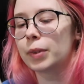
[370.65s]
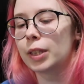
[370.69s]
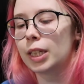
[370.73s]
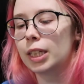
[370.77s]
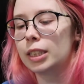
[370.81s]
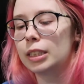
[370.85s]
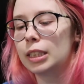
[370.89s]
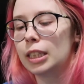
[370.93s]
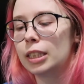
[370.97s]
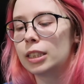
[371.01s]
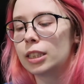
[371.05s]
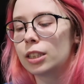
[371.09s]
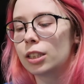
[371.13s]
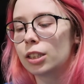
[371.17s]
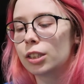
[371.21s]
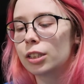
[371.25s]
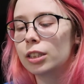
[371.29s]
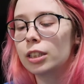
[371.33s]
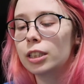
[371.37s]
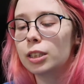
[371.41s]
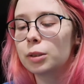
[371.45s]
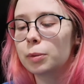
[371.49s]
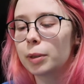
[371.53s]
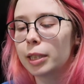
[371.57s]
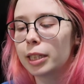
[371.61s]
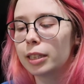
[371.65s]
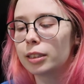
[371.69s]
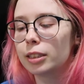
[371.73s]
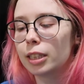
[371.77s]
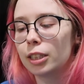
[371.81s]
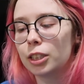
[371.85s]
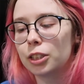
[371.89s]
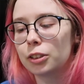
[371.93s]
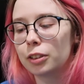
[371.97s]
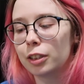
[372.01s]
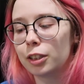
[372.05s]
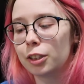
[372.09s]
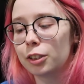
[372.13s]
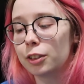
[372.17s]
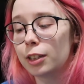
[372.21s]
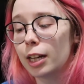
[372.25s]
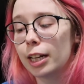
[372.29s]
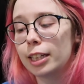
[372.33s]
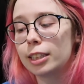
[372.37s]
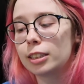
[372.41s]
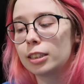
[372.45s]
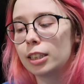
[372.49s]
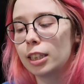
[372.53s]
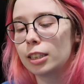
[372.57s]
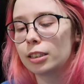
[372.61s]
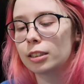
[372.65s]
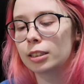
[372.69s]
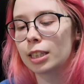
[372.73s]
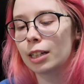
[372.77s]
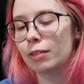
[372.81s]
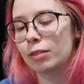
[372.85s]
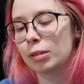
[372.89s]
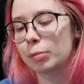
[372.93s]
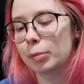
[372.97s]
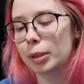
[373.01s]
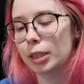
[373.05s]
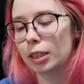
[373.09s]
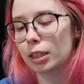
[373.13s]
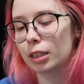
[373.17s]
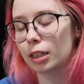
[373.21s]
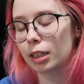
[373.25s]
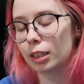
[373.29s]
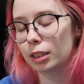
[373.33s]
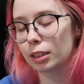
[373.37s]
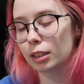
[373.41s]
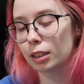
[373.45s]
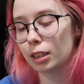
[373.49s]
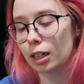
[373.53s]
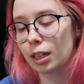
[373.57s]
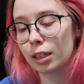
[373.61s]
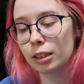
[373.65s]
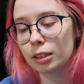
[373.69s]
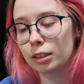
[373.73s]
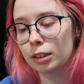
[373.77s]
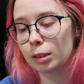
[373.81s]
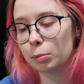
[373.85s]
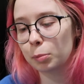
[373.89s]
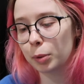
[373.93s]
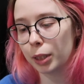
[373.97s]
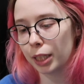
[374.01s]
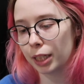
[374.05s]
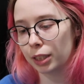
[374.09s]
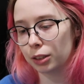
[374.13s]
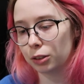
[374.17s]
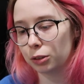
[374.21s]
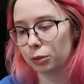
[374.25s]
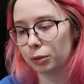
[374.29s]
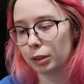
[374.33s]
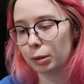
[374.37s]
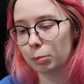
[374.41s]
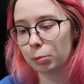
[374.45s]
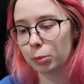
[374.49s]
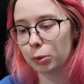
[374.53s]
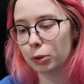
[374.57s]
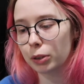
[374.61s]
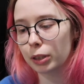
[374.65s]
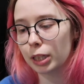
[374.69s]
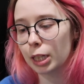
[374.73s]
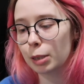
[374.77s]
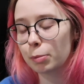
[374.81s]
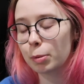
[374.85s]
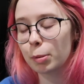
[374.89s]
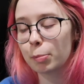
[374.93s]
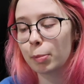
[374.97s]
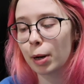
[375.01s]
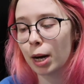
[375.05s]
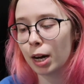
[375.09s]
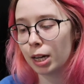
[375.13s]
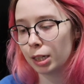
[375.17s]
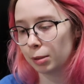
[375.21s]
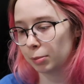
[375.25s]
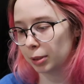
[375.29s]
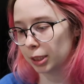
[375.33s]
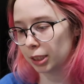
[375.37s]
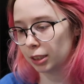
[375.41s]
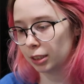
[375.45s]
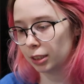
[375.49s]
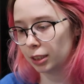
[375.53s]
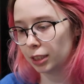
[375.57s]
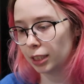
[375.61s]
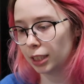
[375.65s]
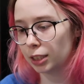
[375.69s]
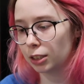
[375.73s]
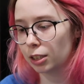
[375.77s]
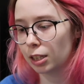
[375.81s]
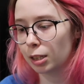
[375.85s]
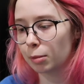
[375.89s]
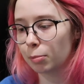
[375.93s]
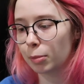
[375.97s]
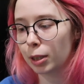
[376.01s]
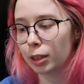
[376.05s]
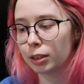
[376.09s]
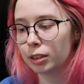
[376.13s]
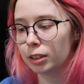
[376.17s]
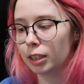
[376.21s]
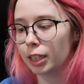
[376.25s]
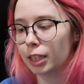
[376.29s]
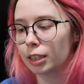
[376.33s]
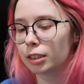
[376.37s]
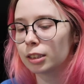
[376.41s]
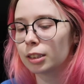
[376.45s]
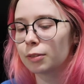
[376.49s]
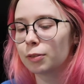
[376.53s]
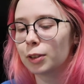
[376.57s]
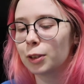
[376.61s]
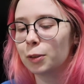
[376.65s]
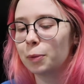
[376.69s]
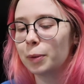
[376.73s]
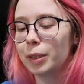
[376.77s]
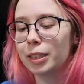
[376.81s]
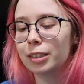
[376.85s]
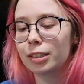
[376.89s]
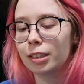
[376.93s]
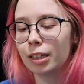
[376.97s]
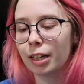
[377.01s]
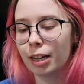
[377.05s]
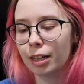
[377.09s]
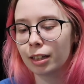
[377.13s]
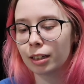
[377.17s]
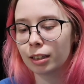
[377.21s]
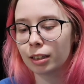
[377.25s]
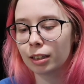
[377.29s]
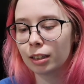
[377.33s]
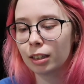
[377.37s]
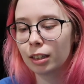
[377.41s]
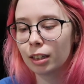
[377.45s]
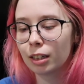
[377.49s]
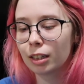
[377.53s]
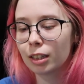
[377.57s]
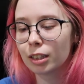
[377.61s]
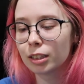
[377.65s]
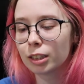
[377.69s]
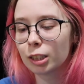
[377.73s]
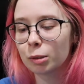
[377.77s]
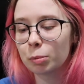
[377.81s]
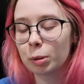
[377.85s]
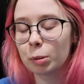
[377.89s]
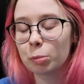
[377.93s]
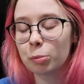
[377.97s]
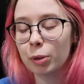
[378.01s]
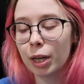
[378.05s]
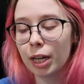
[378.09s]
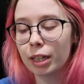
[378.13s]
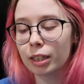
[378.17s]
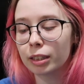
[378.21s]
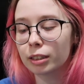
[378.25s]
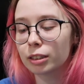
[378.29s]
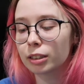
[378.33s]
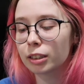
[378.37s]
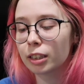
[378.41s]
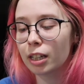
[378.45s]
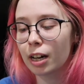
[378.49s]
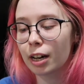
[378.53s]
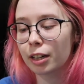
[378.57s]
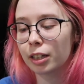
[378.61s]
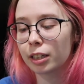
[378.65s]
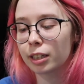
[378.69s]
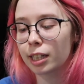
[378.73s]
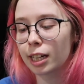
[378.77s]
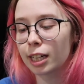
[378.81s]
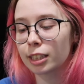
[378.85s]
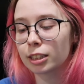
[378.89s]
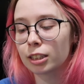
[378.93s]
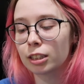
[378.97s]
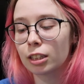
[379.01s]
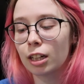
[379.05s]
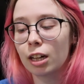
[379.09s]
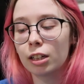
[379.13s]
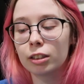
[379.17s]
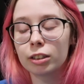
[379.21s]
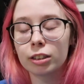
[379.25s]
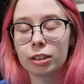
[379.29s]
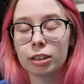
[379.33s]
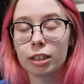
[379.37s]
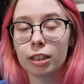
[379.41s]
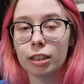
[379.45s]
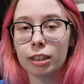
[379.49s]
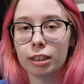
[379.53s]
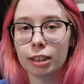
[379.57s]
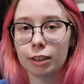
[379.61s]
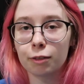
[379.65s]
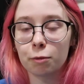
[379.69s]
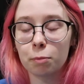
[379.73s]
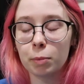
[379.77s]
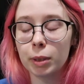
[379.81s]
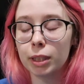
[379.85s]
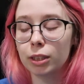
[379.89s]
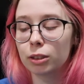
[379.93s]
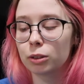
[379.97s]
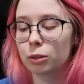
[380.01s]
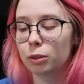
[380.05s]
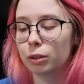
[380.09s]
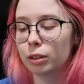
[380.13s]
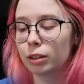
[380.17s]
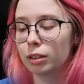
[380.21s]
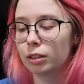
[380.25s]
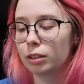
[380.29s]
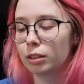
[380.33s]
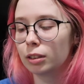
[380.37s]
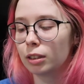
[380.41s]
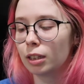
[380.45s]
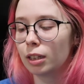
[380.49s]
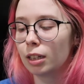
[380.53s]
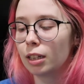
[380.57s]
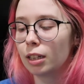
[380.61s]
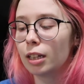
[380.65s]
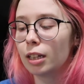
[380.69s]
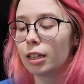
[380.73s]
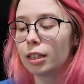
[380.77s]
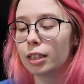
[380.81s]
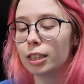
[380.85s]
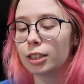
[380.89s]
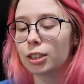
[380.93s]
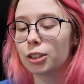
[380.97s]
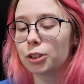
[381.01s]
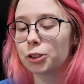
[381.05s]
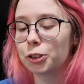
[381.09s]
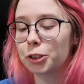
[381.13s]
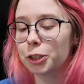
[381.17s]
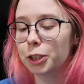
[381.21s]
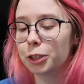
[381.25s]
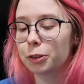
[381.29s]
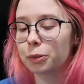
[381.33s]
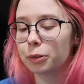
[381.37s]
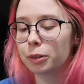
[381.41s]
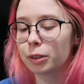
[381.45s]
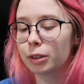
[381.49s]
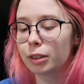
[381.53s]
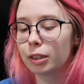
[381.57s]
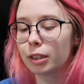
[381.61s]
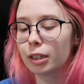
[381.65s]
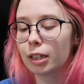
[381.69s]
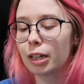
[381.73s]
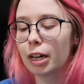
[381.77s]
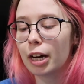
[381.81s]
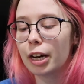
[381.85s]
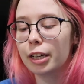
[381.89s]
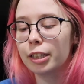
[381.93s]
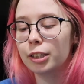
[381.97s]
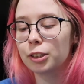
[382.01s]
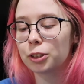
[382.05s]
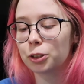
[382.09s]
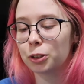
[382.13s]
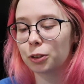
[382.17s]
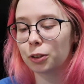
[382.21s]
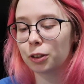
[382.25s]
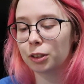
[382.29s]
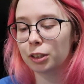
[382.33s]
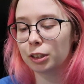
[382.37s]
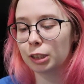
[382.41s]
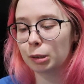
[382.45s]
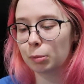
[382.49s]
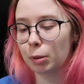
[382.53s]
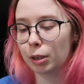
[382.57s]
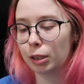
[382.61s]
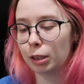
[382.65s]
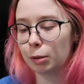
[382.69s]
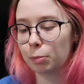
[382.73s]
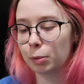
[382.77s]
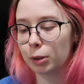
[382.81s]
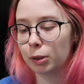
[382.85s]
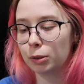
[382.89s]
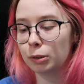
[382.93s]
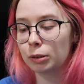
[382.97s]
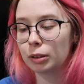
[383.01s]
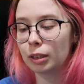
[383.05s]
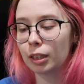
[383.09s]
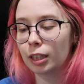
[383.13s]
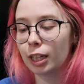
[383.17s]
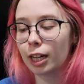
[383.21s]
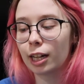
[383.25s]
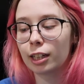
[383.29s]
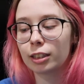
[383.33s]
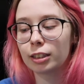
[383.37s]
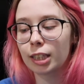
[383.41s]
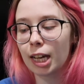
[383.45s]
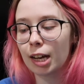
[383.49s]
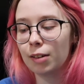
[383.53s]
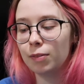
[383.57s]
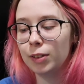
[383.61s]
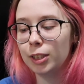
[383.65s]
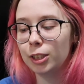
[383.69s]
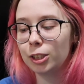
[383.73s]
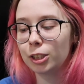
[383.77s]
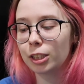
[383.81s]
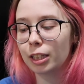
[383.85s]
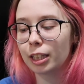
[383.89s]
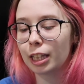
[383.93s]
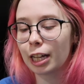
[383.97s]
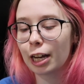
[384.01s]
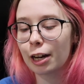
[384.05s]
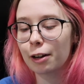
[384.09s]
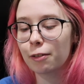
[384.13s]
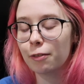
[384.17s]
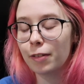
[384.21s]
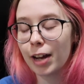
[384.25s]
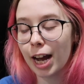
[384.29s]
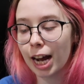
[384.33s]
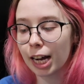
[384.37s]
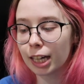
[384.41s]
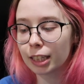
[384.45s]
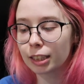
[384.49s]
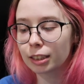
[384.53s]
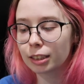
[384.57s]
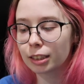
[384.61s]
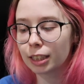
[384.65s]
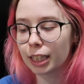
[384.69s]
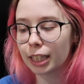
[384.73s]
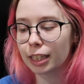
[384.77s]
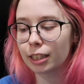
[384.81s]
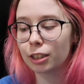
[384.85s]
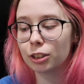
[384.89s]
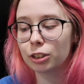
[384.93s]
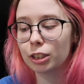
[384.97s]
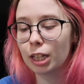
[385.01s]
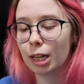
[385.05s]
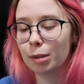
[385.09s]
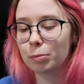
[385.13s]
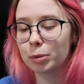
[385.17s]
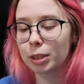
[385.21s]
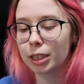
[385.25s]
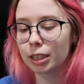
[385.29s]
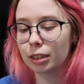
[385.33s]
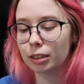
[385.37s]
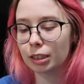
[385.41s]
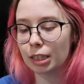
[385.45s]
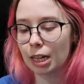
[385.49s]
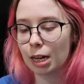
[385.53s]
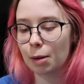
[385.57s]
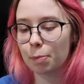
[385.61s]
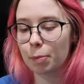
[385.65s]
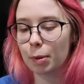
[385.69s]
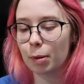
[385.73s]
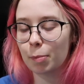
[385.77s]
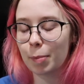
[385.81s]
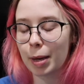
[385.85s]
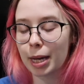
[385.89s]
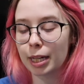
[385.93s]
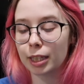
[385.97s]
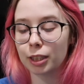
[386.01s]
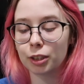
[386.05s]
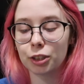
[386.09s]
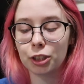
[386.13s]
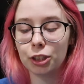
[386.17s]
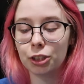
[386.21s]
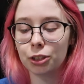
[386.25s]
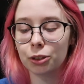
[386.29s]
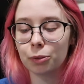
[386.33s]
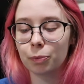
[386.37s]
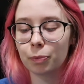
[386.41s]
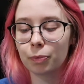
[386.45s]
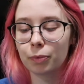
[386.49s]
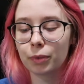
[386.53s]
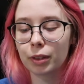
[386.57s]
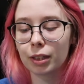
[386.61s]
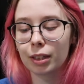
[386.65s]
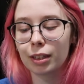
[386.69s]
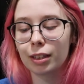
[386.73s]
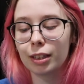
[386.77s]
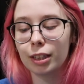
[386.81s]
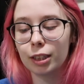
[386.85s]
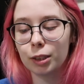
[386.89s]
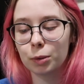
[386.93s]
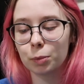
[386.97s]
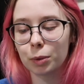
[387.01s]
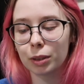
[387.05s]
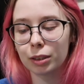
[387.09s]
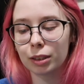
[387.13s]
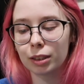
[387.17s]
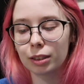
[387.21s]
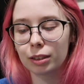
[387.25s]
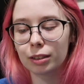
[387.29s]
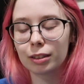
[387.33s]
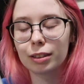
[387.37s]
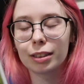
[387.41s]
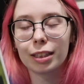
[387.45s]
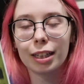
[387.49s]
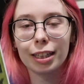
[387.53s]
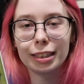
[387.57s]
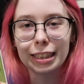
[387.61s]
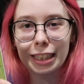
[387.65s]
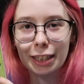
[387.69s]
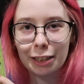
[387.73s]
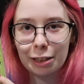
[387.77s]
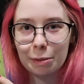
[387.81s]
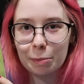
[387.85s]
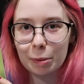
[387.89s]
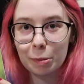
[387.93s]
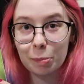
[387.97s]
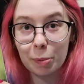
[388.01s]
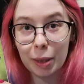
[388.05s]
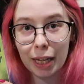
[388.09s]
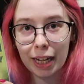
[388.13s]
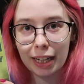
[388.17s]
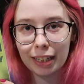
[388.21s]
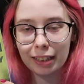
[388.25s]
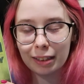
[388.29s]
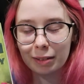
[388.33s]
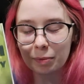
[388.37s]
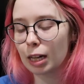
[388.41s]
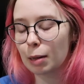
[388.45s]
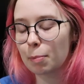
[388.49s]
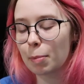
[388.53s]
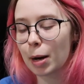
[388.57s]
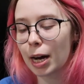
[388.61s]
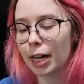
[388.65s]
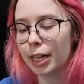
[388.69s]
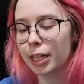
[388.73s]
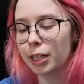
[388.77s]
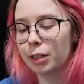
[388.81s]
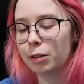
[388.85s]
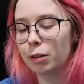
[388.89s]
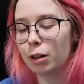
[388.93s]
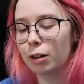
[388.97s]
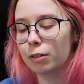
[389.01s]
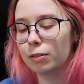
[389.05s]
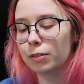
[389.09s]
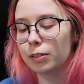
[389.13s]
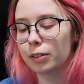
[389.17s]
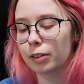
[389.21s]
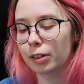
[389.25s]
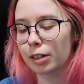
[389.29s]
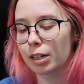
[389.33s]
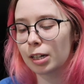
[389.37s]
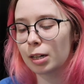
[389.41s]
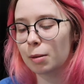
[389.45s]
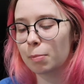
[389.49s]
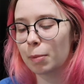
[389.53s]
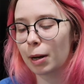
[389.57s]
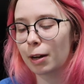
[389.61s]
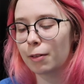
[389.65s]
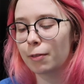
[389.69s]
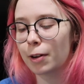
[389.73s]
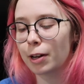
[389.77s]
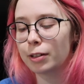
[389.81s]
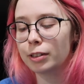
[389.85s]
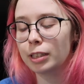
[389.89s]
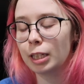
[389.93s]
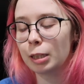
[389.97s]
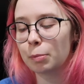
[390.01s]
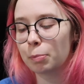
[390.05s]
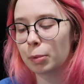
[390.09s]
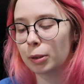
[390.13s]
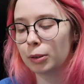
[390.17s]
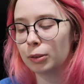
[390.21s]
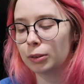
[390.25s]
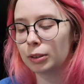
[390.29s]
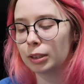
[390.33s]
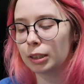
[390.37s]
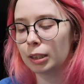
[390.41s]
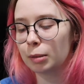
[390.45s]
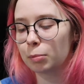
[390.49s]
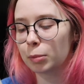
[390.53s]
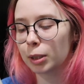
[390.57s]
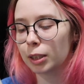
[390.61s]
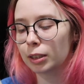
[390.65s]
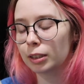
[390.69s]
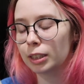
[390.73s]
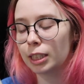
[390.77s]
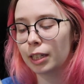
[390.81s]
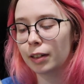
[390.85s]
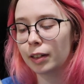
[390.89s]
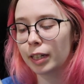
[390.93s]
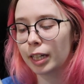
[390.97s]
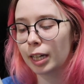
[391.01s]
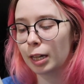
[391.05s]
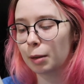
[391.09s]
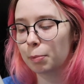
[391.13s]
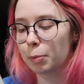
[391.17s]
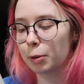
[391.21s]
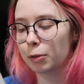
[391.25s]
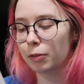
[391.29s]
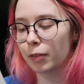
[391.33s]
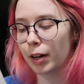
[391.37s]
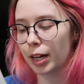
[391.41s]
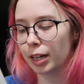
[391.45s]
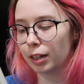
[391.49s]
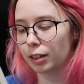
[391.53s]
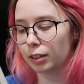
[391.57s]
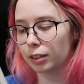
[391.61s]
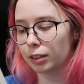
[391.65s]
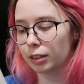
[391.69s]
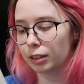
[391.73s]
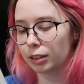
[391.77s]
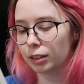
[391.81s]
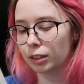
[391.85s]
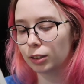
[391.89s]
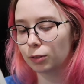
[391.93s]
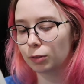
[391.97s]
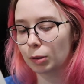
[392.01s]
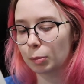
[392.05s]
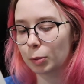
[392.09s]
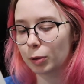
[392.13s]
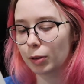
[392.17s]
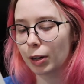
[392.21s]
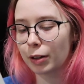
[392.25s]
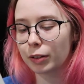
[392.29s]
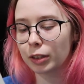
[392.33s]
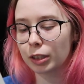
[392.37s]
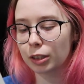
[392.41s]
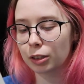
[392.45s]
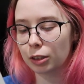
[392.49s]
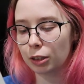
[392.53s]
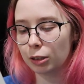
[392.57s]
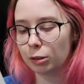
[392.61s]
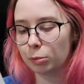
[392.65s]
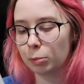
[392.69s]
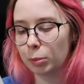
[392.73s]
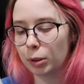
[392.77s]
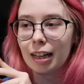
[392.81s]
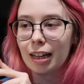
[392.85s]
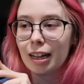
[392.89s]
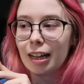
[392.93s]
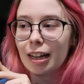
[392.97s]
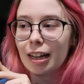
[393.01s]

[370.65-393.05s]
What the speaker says: It says in the early 20th century, the United States government concocted a plan to import hippopotamuses into the marshlands of Louisiana to be bred and slaughtered as an alternative meat source. This is true. Other true things about hippos: they are savage, they are fast, and their jobs can snap a man in 2. This was a terrible plan. A bayou overrun by feral hippos and mercenary hippo wranglers from around the globe.